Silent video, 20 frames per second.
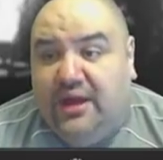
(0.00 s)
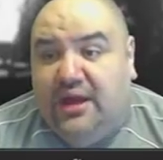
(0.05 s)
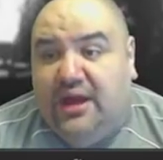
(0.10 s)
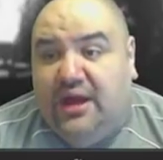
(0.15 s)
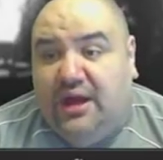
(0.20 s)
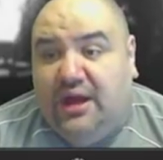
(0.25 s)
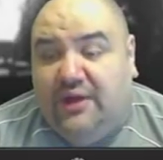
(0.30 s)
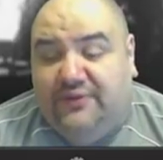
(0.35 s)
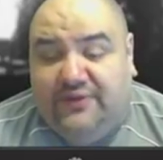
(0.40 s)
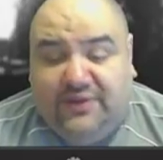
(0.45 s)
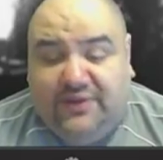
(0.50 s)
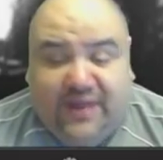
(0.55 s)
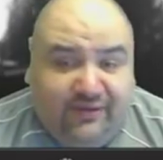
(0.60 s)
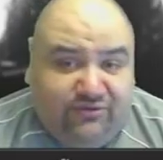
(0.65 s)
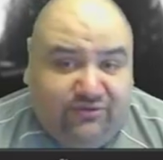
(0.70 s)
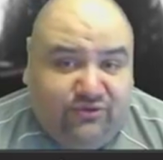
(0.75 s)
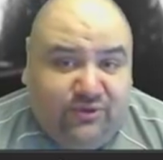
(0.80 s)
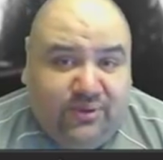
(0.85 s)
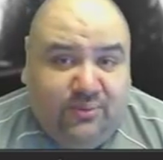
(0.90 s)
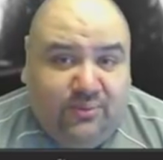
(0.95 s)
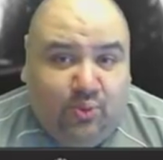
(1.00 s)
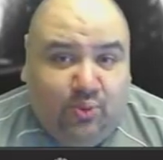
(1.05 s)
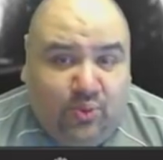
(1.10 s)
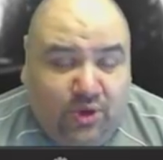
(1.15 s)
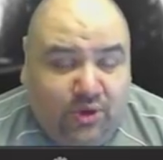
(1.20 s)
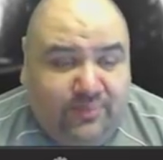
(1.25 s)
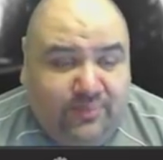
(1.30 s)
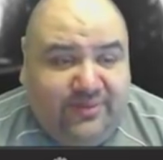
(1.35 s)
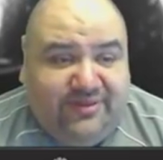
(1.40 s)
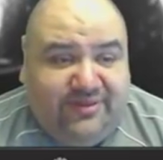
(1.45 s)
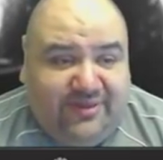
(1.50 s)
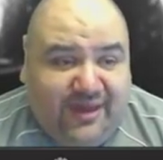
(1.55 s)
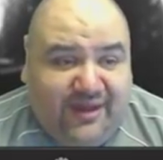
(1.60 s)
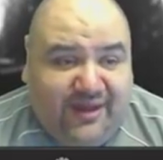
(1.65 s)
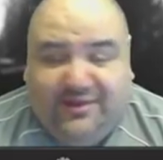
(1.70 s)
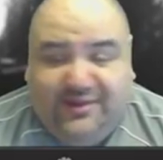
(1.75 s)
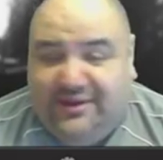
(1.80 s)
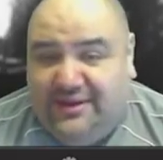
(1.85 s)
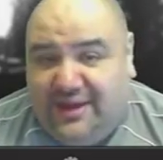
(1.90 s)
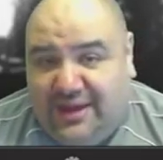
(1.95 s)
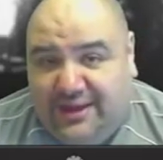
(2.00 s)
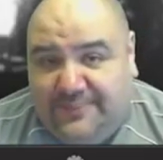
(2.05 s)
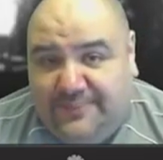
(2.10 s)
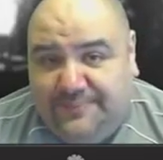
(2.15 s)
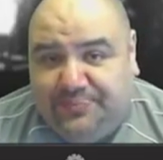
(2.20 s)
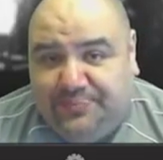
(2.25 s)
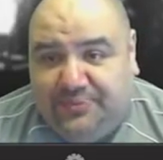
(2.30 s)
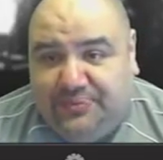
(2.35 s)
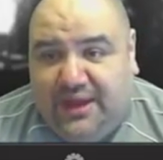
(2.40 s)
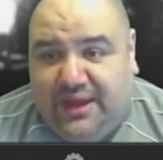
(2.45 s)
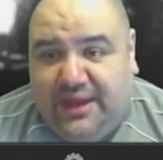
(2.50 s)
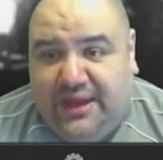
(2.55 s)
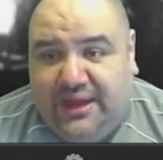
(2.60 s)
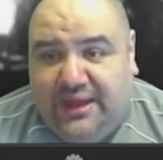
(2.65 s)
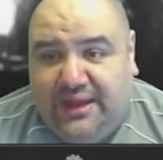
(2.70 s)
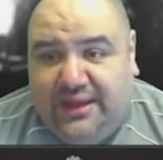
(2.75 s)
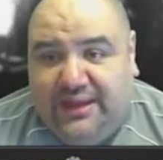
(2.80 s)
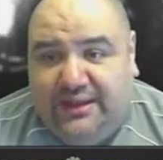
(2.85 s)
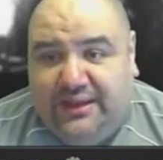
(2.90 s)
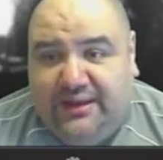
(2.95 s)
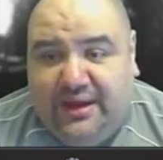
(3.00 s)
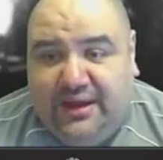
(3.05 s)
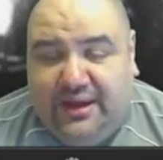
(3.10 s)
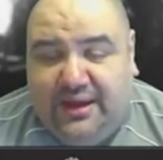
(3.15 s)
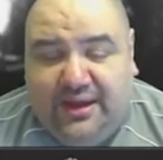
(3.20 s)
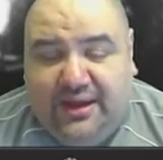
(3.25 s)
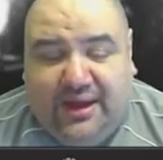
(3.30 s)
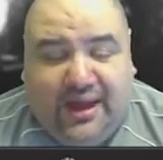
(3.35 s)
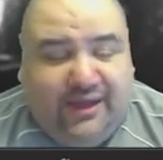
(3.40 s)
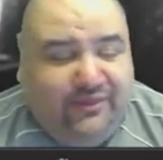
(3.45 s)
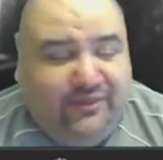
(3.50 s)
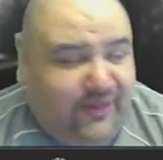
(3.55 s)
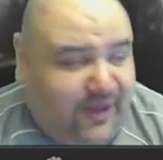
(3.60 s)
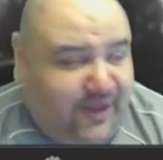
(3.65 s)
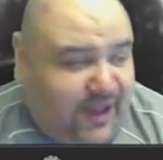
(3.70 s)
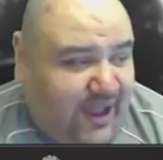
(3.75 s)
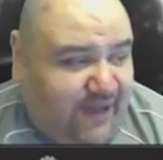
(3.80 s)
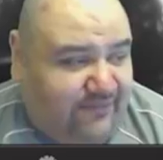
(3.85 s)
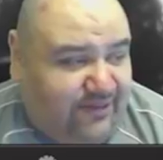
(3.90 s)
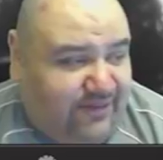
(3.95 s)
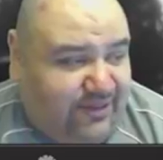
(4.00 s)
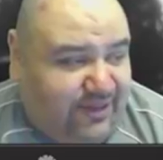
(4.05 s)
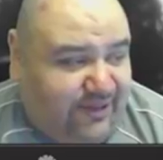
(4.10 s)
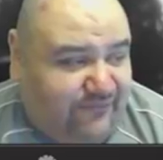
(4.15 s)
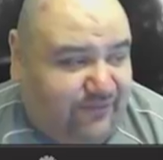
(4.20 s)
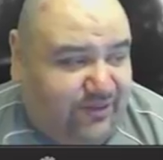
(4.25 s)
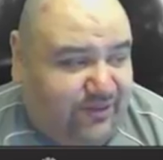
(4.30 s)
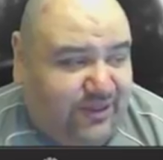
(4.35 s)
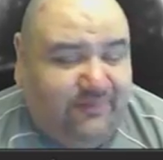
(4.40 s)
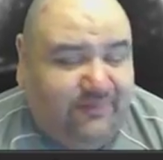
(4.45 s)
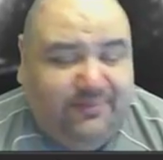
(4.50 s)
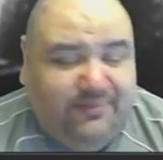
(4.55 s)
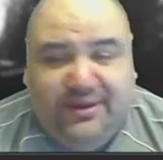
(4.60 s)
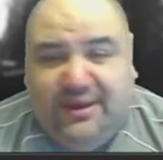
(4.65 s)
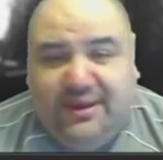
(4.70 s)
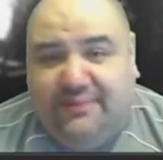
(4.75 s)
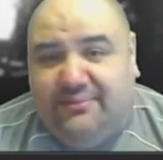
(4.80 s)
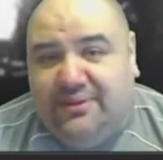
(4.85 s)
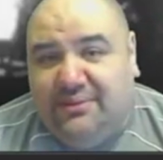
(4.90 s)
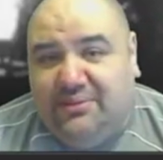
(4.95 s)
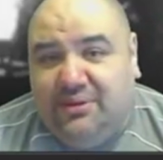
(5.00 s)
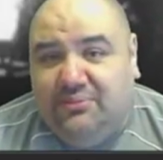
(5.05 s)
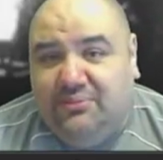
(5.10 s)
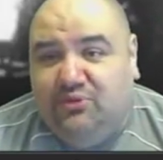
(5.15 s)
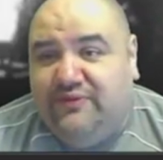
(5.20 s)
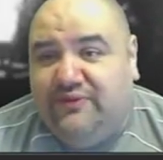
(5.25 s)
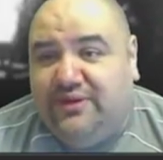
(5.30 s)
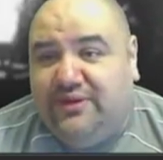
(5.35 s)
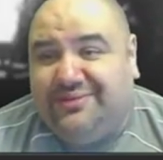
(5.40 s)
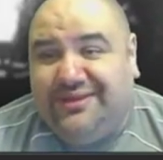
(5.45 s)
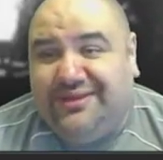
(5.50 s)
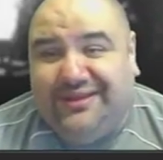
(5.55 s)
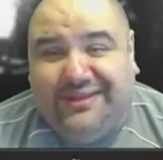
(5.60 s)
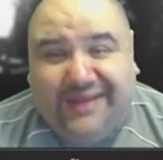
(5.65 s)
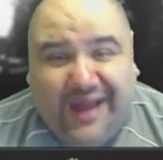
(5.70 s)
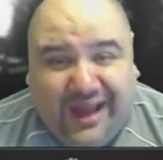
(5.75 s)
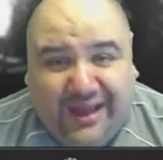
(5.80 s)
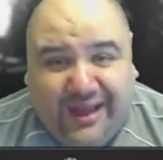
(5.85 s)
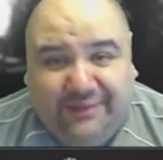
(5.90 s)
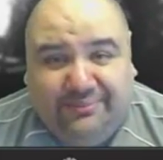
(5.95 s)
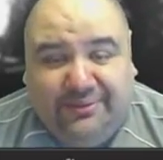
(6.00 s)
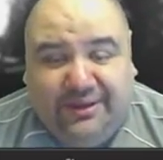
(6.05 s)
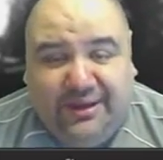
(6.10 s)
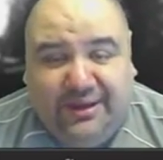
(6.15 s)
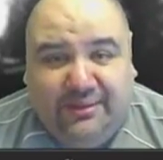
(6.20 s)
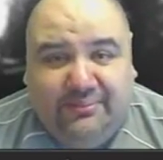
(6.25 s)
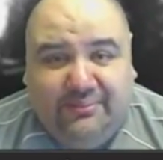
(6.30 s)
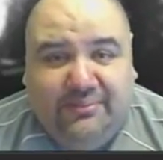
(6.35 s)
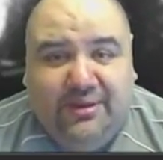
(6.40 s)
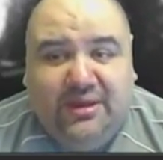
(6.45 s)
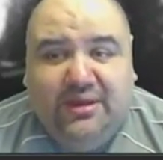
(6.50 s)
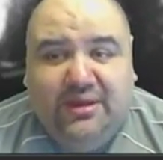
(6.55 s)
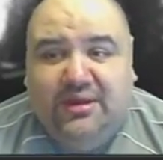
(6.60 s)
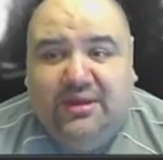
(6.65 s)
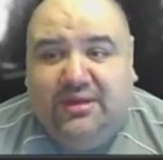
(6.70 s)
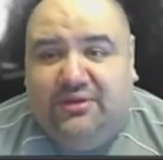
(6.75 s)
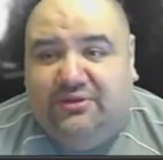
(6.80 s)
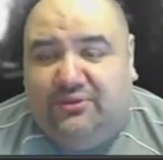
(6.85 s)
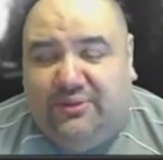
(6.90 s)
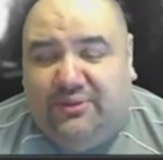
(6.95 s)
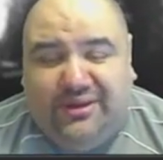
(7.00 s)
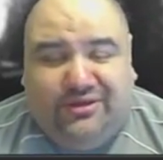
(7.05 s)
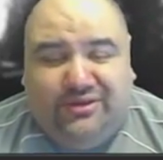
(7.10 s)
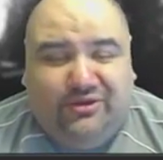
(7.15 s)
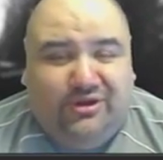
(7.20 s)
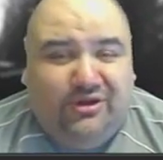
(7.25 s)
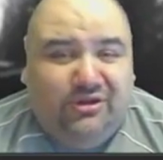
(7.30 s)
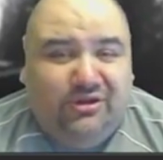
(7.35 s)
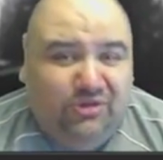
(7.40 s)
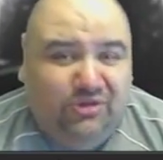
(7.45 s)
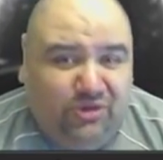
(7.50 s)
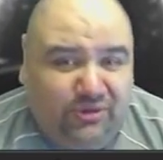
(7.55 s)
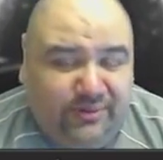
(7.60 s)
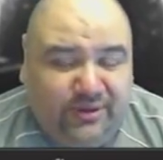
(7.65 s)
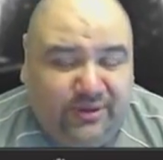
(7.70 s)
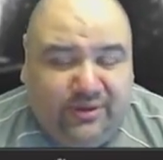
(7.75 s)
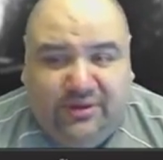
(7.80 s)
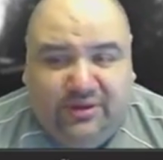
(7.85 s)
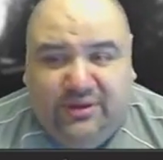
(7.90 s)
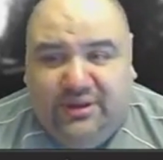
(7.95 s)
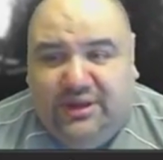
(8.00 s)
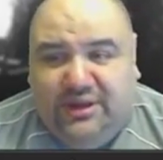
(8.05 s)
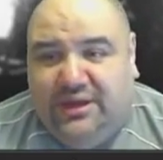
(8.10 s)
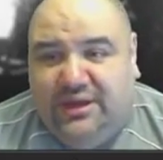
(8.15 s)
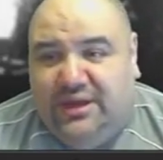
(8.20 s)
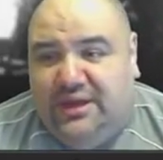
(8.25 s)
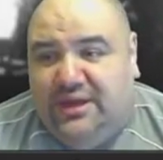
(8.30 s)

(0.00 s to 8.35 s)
The live stream will be Saturday night, and I think I have it set for 10 p.m., but I'm going to move it up to 9 p.m. so we get started a little bit early.